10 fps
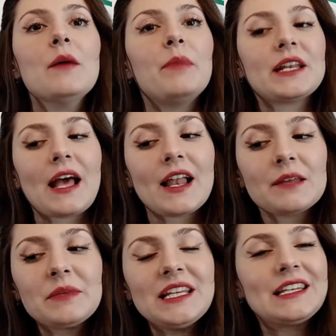But
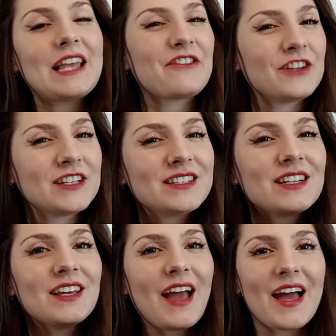Alamy
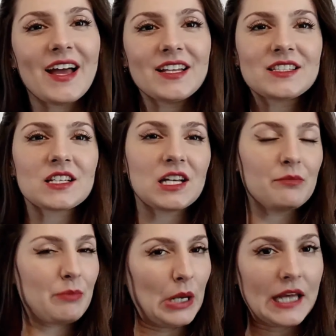definitely adds
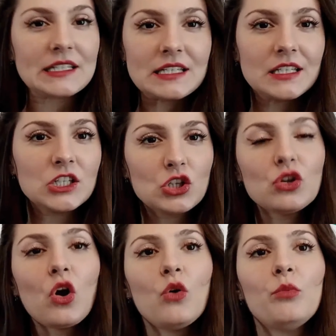complexity to
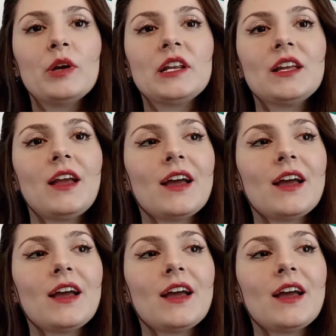the opening,